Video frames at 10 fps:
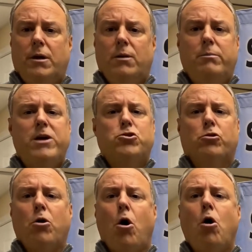Make
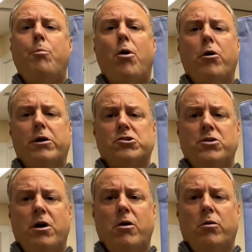sure all parties
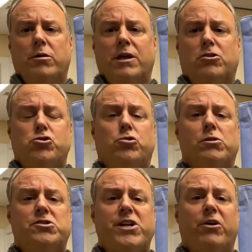know that the
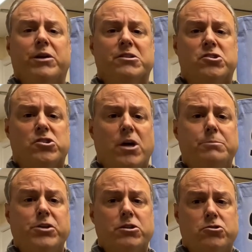short sale is
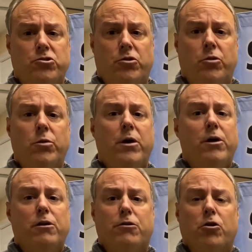subject to
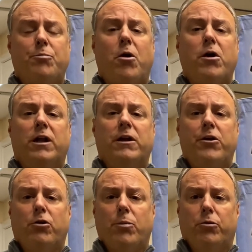third-party
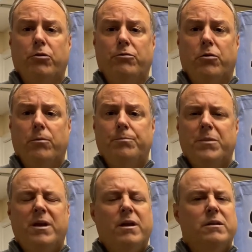lender approval.
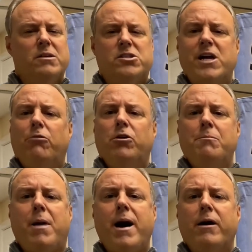The seller and
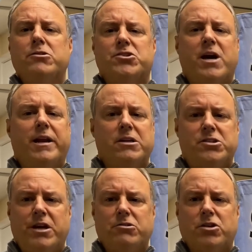buyer signing a
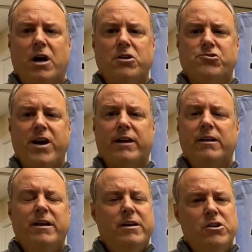sales contract
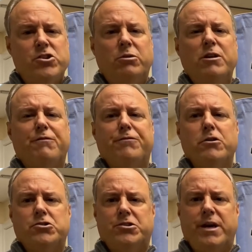is only the
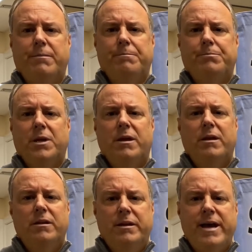first step.
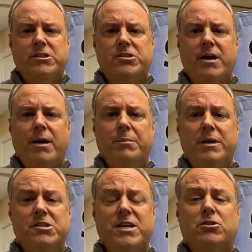The next step
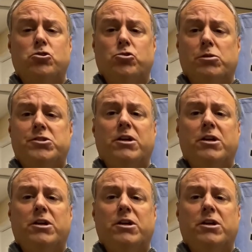is that the short sale